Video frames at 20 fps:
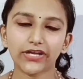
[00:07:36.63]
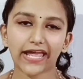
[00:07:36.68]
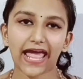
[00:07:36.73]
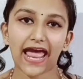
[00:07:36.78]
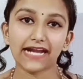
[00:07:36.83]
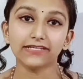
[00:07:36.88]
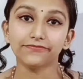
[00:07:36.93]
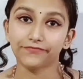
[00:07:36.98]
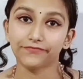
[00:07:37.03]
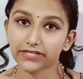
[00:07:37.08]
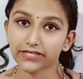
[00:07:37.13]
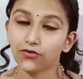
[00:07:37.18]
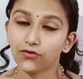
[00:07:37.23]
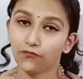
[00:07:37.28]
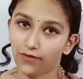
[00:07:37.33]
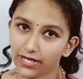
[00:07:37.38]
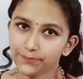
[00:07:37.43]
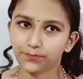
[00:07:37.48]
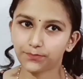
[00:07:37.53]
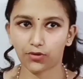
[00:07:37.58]
at figure
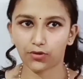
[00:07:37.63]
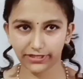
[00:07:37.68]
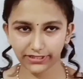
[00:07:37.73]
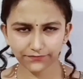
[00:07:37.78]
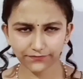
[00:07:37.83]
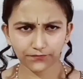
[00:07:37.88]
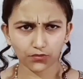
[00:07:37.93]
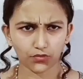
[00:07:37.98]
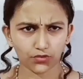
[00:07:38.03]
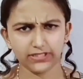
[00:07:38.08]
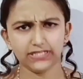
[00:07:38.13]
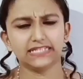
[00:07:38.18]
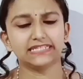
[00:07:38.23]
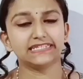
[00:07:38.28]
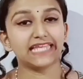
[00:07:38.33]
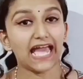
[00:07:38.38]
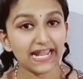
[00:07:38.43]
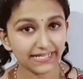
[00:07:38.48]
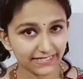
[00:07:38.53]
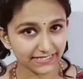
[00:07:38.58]
1.4
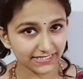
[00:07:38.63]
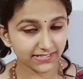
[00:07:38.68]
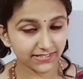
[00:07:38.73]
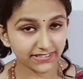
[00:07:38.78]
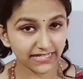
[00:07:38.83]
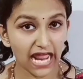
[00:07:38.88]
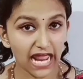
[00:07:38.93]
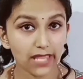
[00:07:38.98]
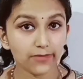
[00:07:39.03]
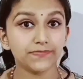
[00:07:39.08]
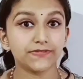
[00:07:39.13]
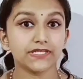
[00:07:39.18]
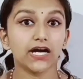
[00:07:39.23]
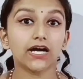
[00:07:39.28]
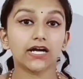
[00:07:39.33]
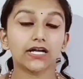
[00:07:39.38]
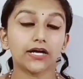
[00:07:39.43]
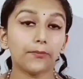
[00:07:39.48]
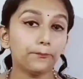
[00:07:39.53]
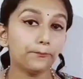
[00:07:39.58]
that describes
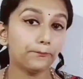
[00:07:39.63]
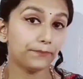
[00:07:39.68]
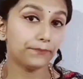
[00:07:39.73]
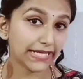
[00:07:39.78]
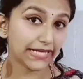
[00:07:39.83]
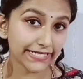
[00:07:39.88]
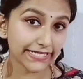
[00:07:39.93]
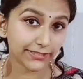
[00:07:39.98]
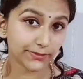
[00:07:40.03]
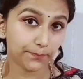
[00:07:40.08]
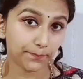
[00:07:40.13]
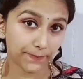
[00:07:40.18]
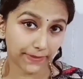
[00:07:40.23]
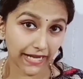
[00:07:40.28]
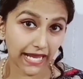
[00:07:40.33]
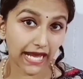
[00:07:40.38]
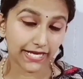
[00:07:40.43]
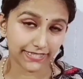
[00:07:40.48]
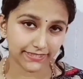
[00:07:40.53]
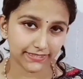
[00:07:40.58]
a complete
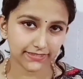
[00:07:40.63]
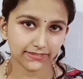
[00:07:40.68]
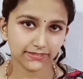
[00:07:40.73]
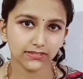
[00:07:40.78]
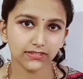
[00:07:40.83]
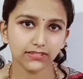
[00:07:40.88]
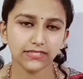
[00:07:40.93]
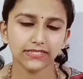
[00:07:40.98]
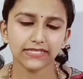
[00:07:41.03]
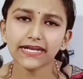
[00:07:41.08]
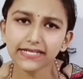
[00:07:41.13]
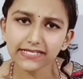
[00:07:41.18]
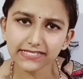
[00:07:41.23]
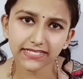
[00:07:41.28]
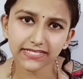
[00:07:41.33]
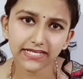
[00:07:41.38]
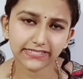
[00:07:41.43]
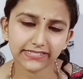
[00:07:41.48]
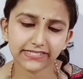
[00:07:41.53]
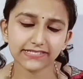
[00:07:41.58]
plant. Let us
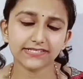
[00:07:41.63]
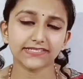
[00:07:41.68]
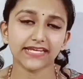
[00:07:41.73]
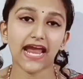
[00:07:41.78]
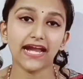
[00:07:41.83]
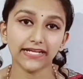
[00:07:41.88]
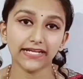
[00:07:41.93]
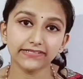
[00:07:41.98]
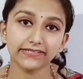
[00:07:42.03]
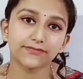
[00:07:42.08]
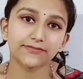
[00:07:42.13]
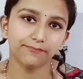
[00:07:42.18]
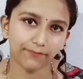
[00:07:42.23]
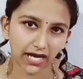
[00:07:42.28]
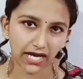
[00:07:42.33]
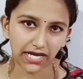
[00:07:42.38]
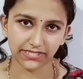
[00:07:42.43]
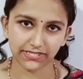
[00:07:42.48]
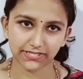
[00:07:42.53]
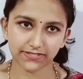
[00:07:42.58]
understand its
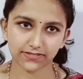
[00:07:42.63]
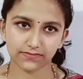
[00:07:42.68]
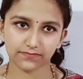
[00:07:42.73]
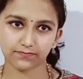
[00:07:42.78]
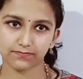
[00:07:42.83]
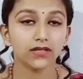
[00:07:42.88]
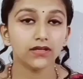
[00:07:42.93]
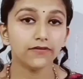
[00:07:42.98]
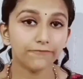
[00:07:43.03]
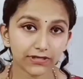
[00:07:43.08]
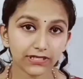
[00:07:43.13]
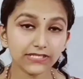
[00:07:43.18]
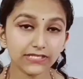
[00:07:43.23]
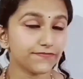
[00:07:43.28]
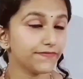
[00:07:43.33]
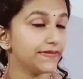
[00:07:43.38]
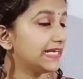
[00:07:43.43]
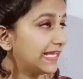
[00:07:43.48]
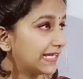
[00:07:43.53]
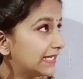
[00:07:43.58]
parts. First,
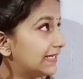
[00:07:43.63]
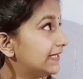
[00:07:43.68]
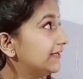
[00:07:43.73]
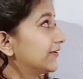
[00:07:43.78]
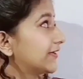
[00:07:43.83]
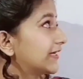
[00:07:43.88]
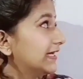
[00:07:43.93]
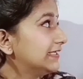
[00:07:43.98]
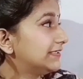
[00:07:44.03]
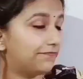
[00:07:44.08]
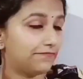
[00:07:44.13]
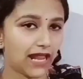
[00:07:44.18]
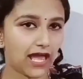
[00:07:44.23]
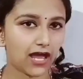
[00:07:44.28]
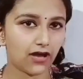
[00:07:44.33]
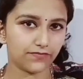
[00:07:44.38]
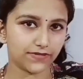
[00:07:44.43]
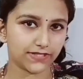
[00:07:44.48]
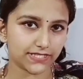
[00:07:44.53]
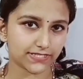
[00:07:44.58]
we take a look at
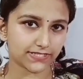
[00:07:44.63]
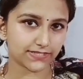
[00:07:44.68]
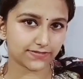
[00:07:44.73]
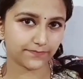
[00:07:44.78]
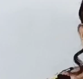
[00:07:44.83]
flowers.